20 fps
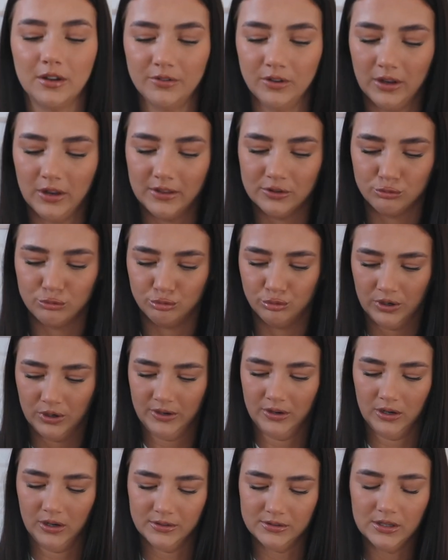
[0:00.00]
I feel like that's really
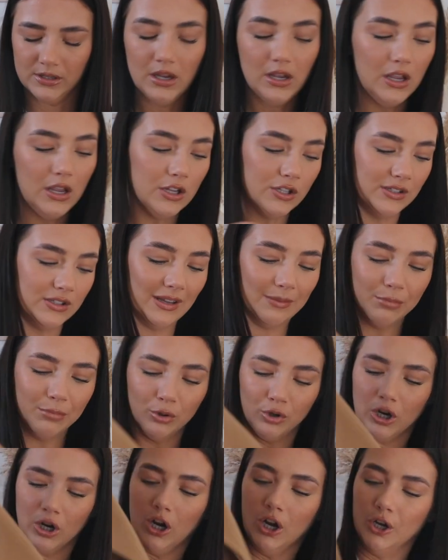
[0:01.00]
nice.
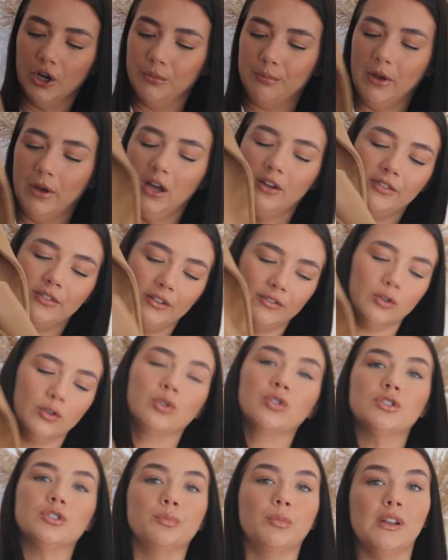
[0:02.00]
Simple coat, perfect for
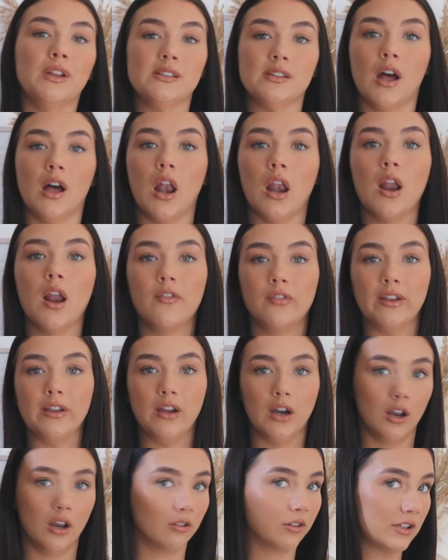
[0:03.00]
autumn, winter. Lovely
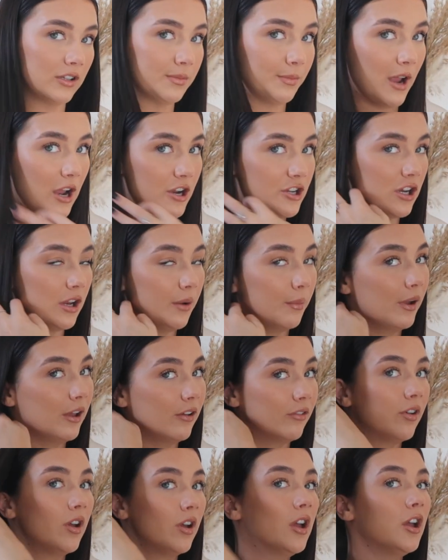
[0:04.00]
colour, especially
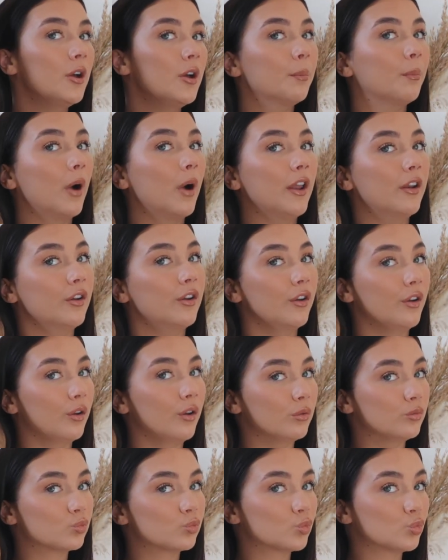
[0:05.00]
with my
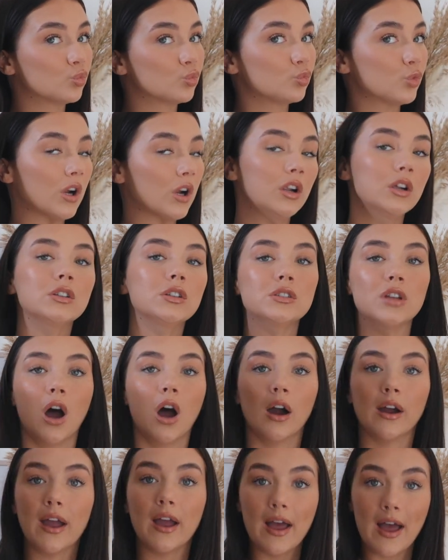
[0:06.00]
new
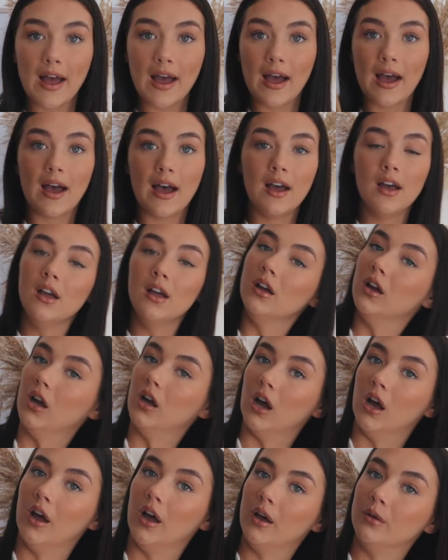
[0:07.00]
dark hair.
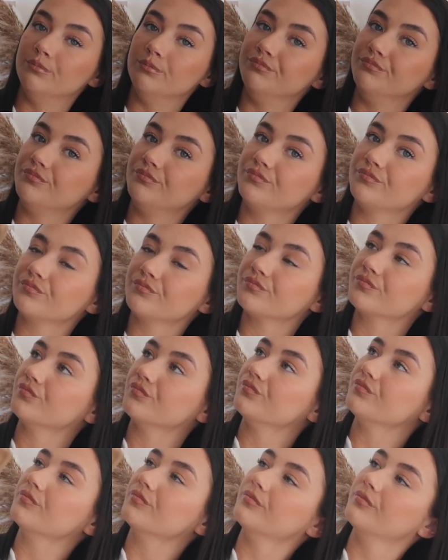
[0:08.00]

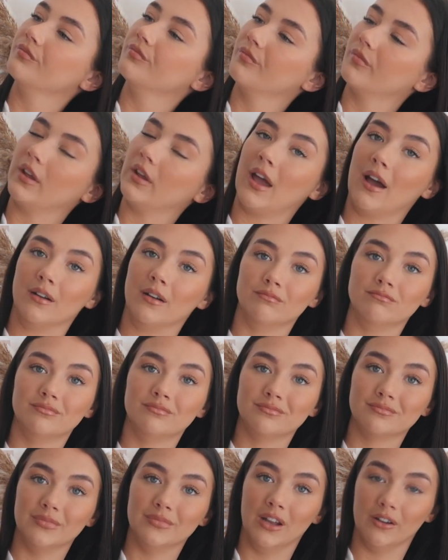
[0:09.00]
Yeah,
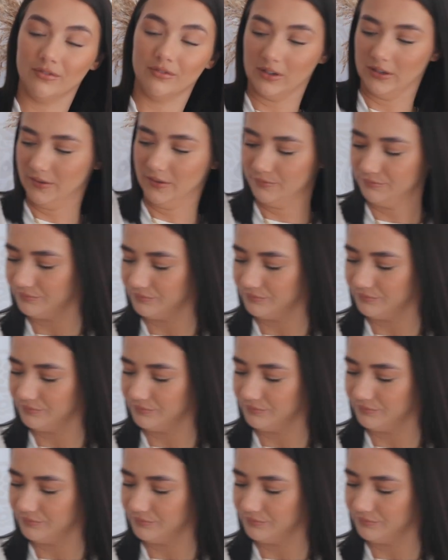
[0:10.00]
lovely.